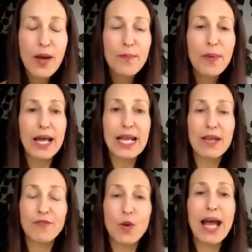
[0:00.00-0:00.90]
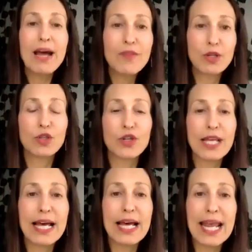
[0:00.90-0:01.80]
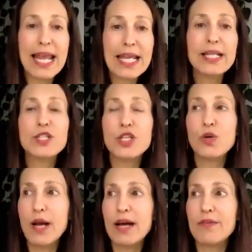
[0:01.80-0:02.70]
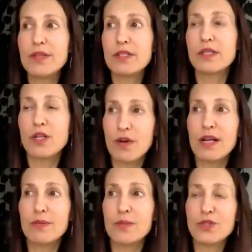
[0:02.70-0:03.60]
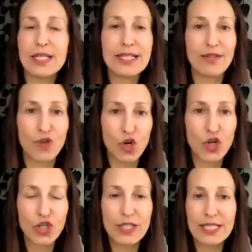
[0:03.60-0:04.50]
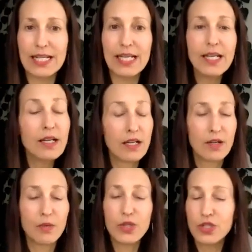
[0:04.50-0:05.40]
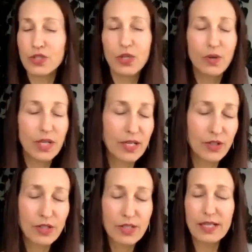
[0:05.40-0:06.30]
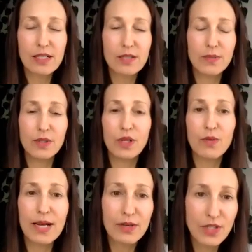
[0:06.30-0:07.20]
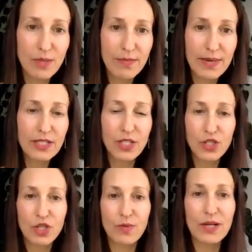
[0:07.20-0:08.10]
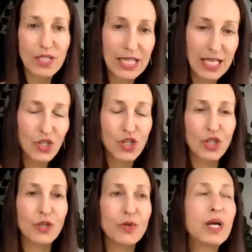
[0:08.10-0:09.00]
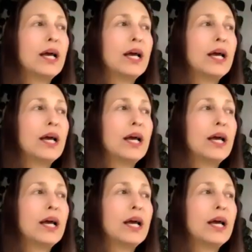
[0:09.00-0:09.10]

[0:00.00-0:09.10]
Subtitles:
But if you haven't learned that and you have this incredible sense of urgency, which is totally understandable around the message and around the issue,